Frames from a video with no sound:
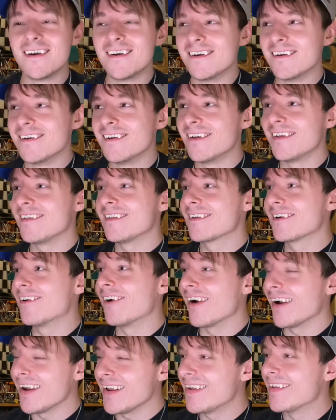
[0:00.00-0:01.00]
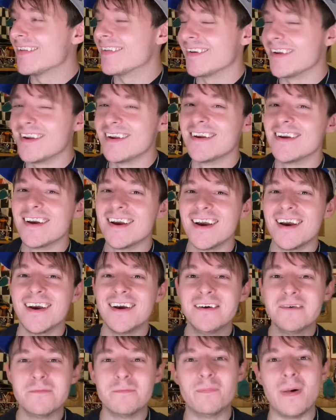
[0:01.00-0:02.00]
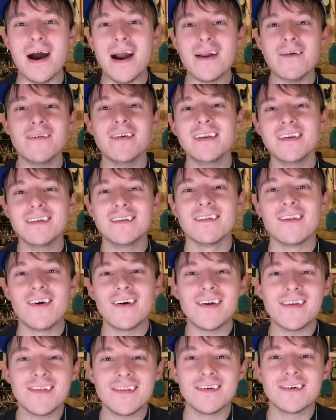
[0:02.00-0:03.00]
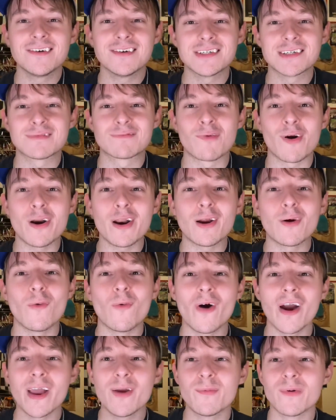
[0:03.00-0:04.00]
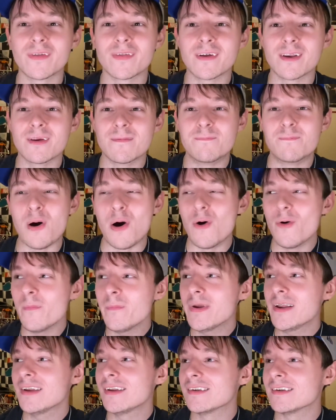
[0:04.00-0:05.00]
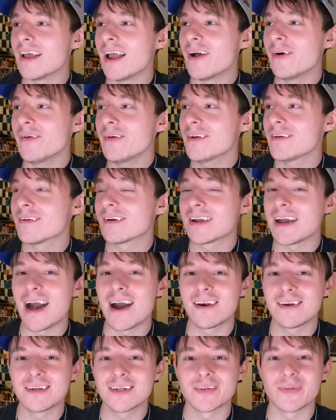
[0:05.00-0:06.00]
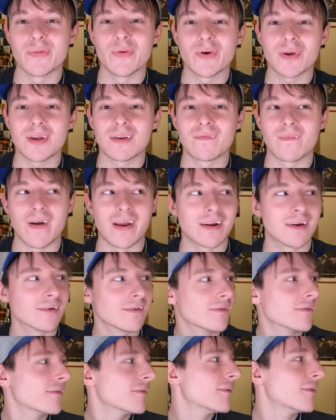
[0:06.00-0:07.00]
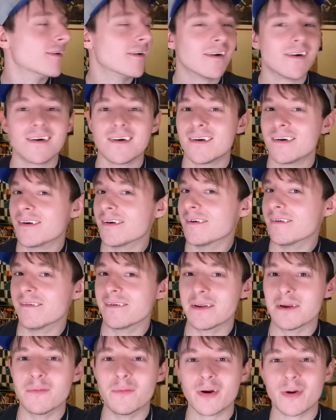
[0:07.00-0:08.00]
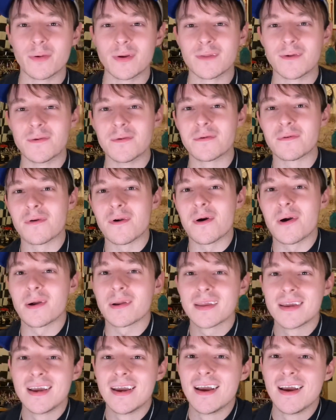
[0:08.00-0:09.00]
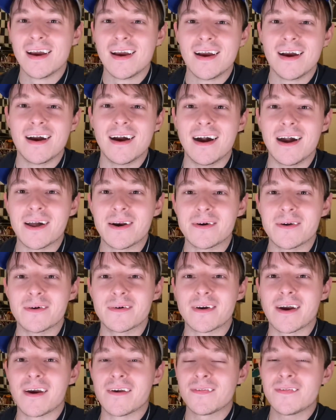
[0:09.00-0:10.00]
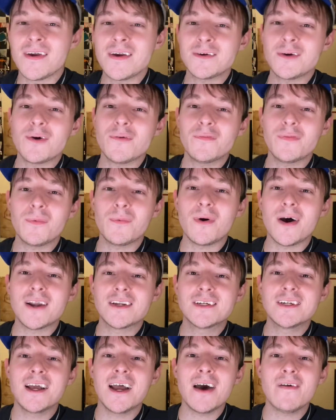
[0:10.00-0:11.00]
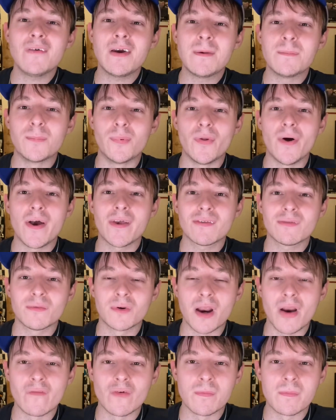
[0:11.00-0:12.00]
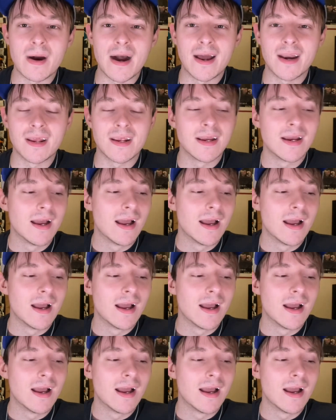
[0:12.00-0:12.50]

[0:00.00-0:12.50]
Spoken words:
it's crazy. Byron and Larson are just running away with it, and Bowman and Elliott are kind of just looking like, what are we doing wrong? I don't know, guys. Thank y'all for watching. Have a blessed one, everybody.